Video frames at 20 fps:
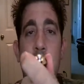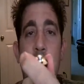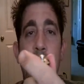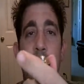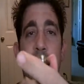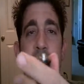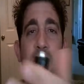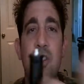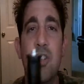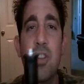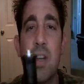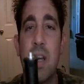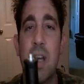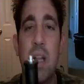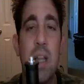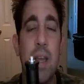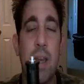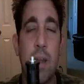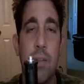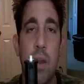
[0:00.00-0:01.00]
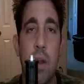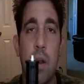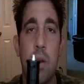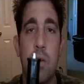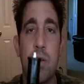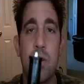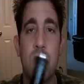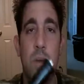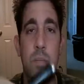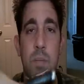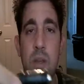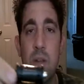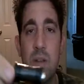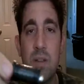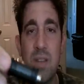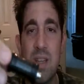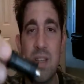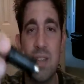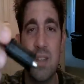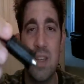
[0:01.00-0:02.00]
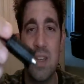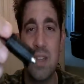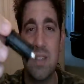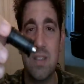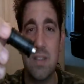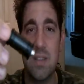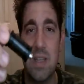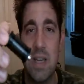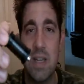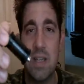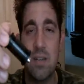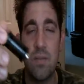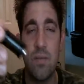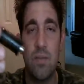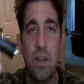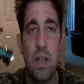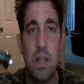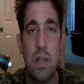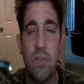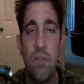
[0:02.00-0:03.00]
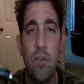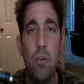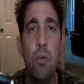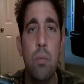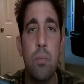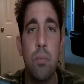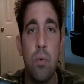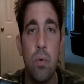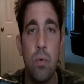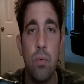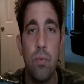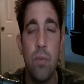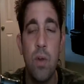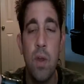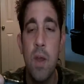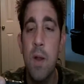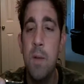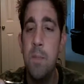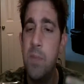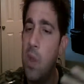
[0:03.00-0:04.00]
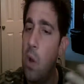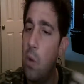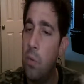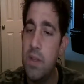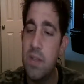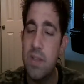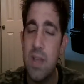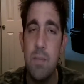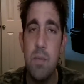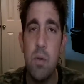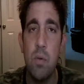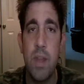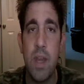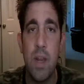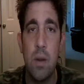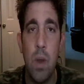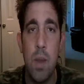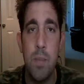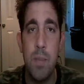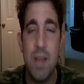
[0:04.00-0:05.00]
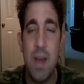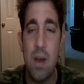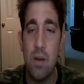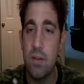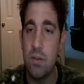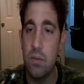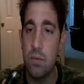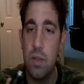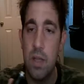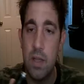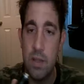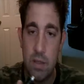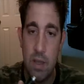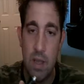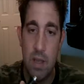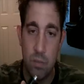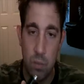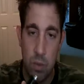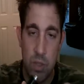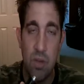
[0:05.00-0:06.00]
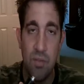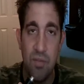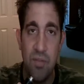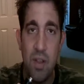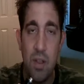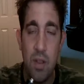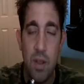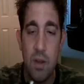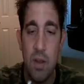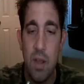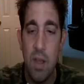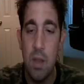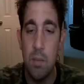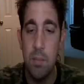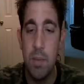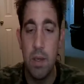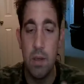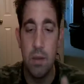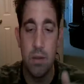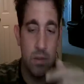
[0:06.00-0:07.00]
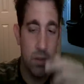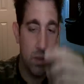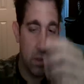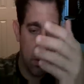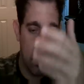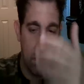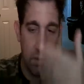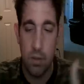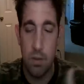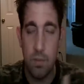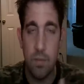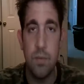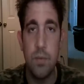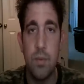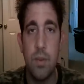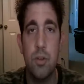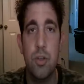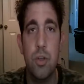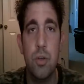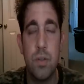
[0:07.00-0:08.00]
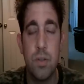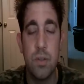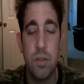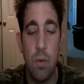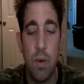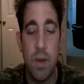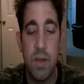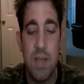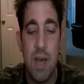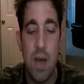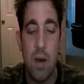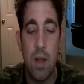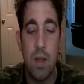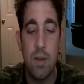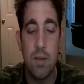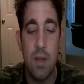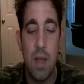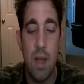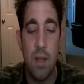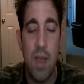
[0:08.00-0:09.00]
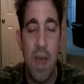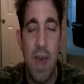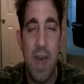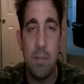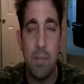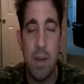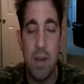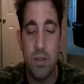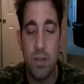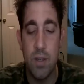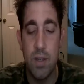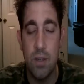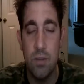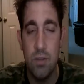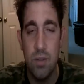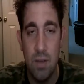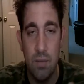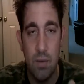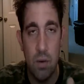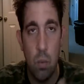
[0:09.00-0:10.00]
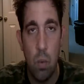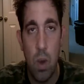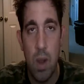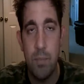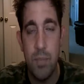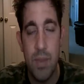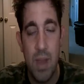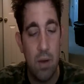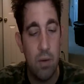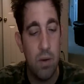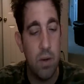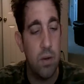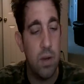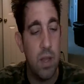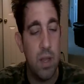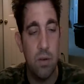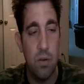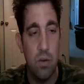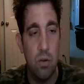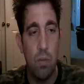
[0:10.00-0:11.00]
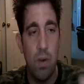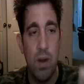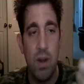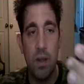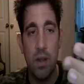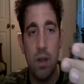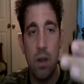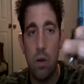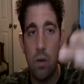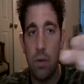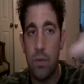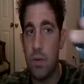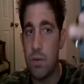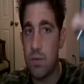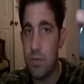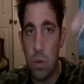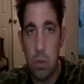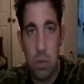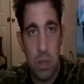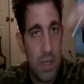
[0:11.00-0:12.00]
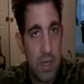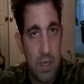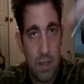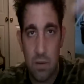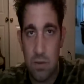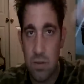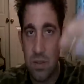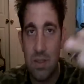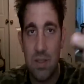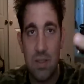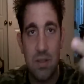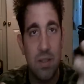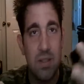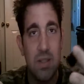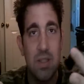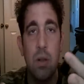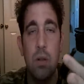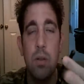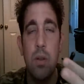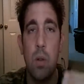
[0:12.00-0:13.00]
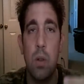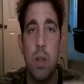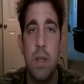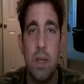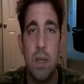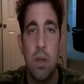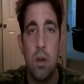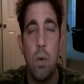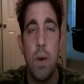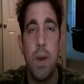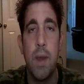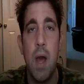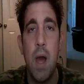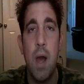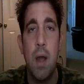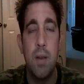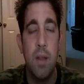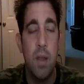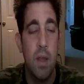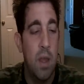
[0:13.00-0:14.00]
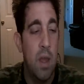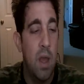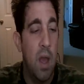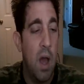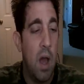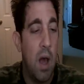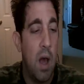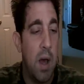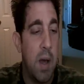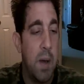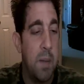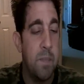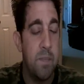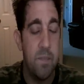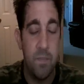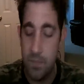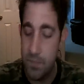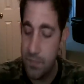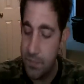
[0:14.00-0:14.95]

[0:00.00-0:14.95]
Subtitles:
And there's actually a click there, so I mean it's foolproof. Only time you really gotta wipe it down is when you fill it, because you know the juice is going down on the atomizer connection. Give it a wipe down, and you're ready to go. And there's no leak. There's still no leaking going on.